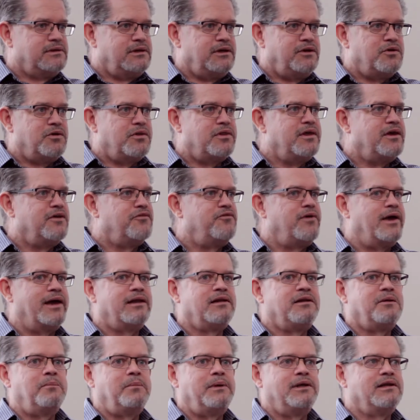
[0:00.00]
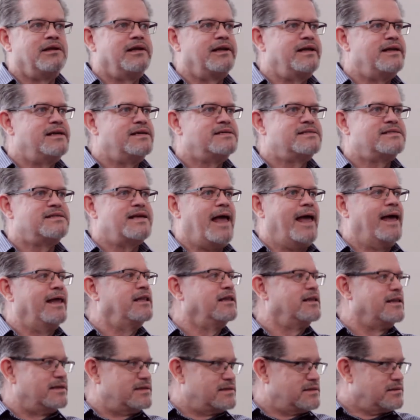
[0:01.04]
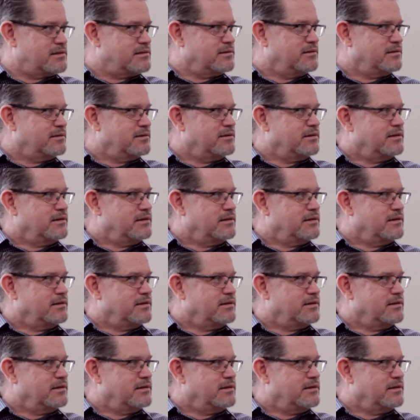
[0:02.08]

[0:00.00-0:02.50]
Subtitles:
The availability is endless.